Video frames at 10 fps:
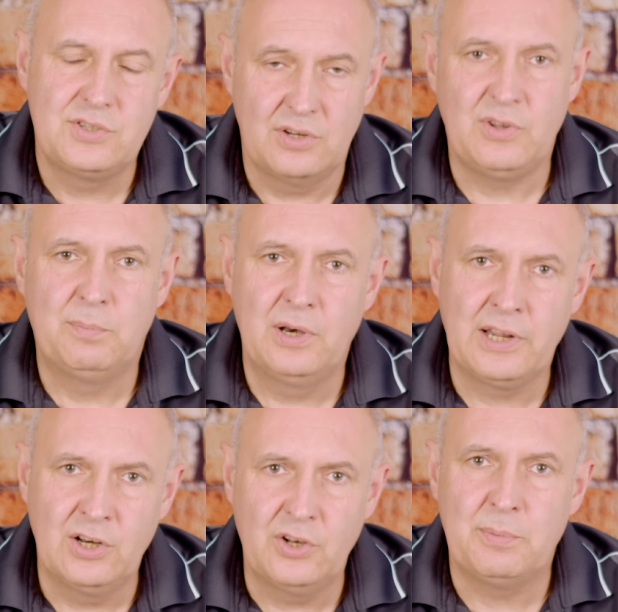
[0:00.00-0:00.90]
So if you're
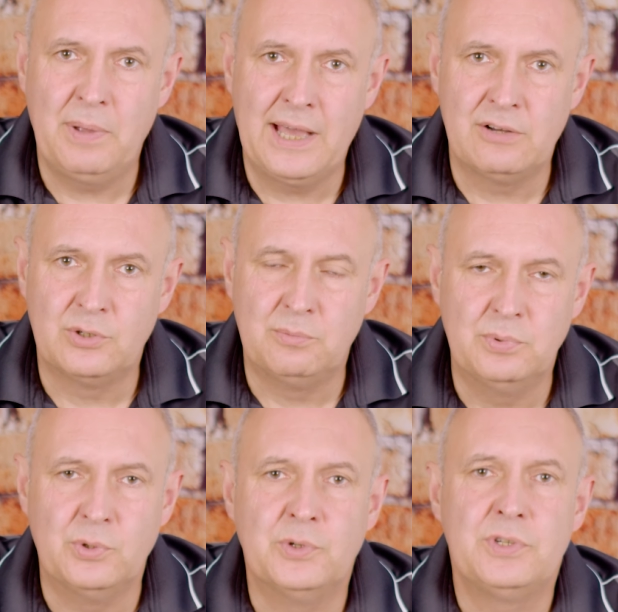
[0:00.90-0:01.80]
putting a lot of power on
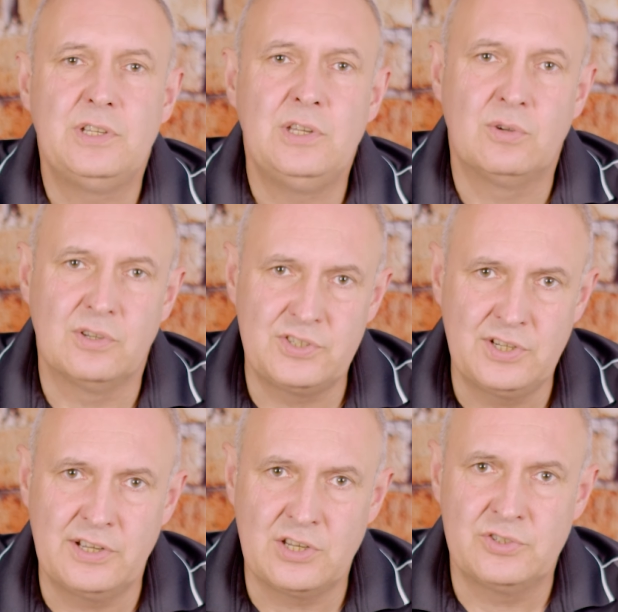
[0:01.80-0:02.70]
board, you can
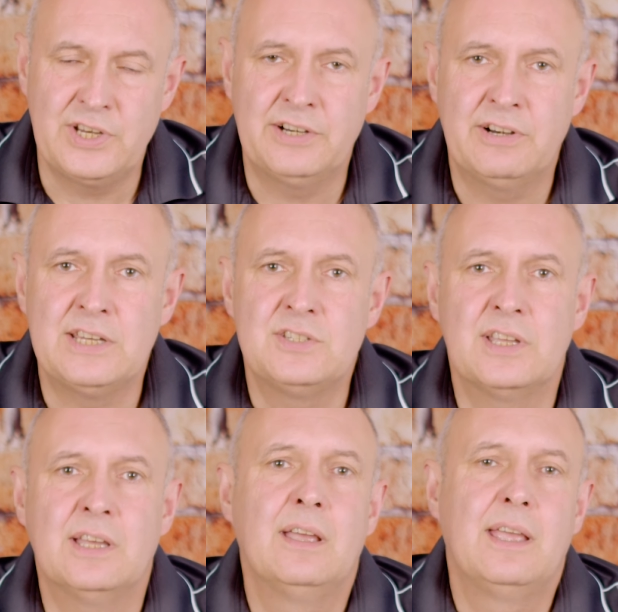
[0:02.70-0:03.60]
start your
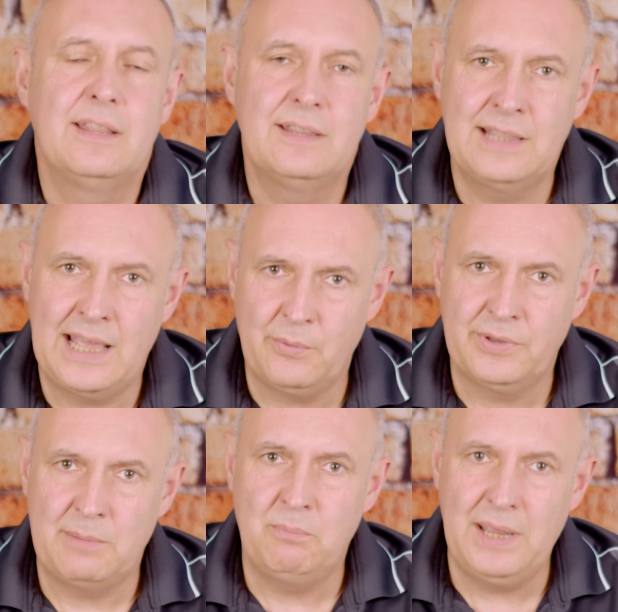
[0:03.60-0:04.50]
generator. That will
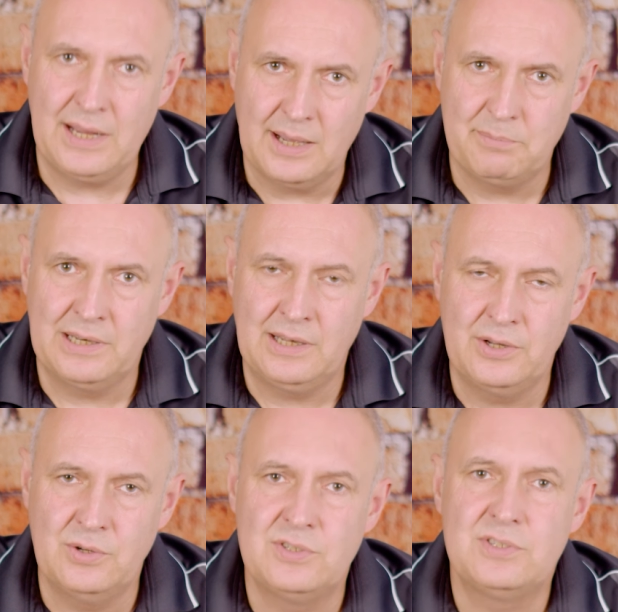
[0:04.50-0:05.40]
then pick up the
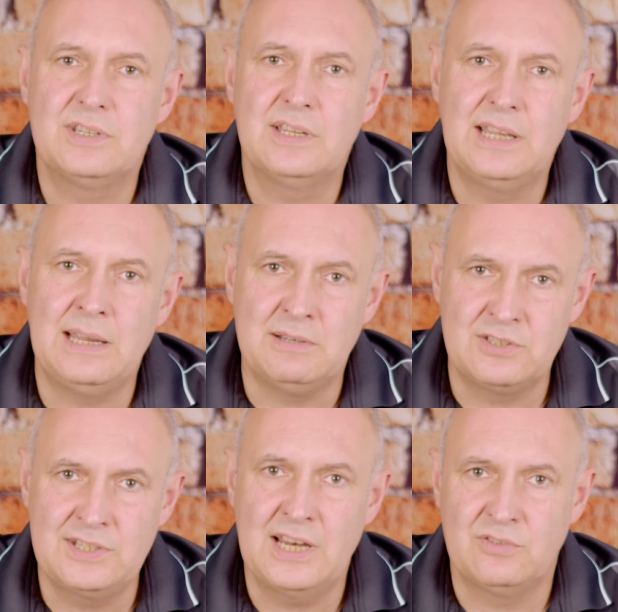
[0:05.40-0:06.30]
loads
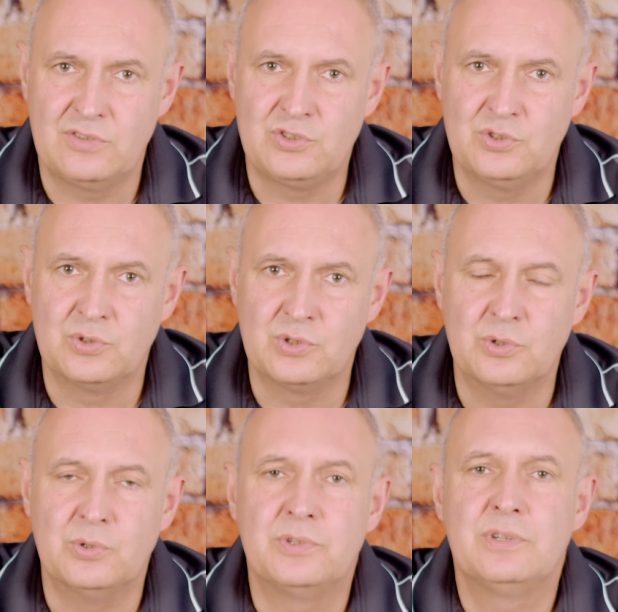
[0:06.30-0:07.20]
instead of the shore
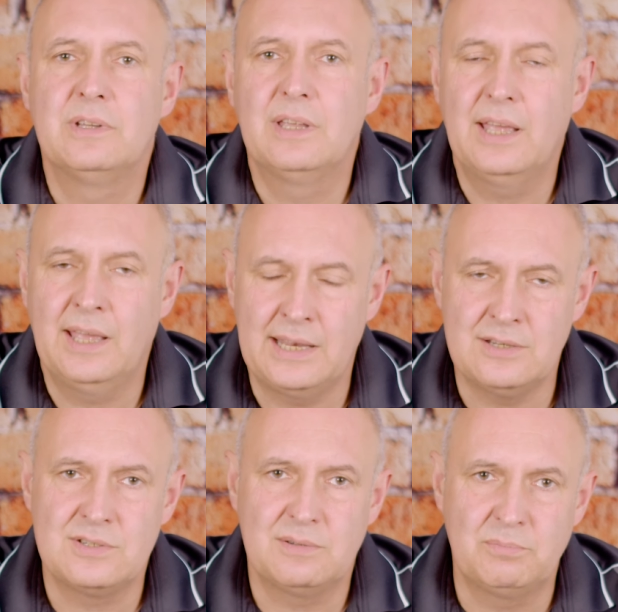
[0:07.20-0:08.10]
cord
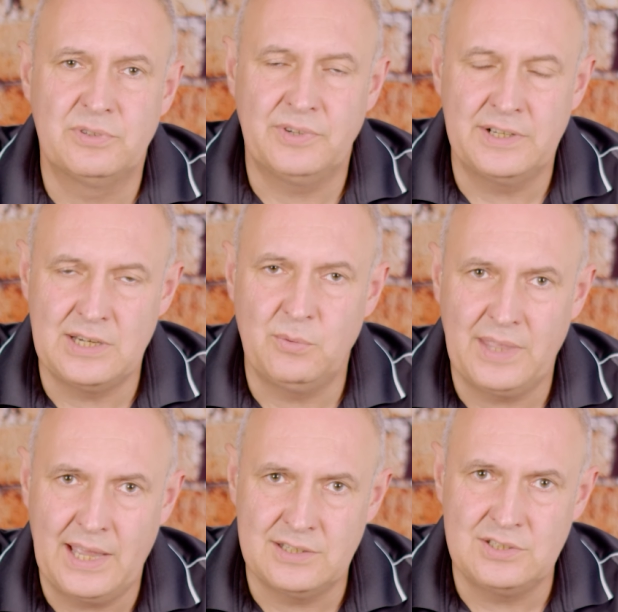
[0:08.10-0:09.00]
and provide you with
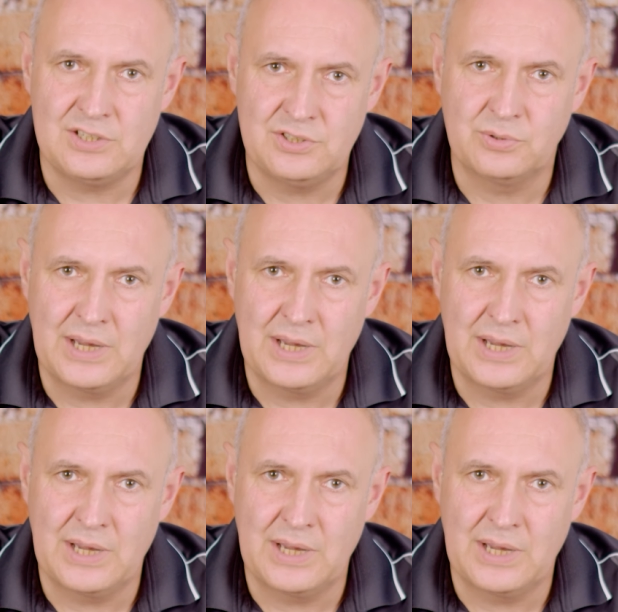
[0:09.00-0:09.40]
that additional